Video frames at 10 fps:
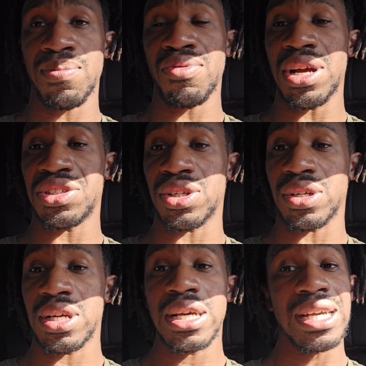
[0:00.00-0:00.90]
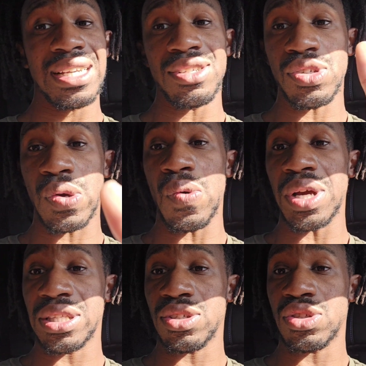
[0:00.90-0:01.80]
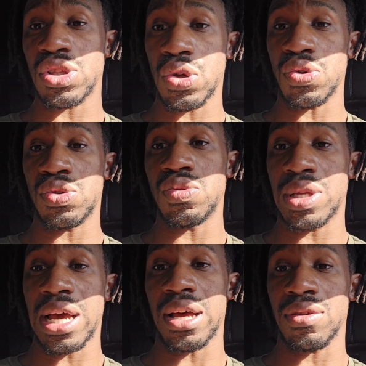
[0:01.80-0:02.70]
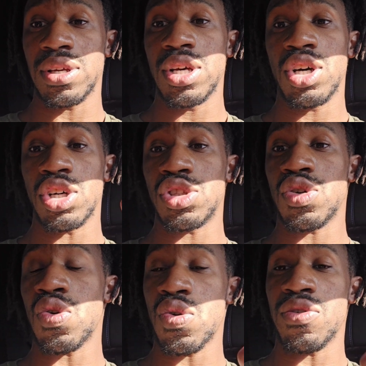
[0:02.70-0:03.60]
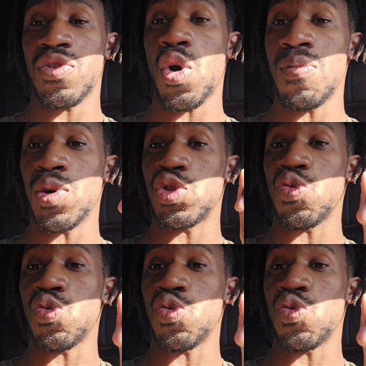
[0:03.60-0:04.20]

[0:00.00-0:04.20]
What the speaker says: pressure, it is going to slow you down a total of almost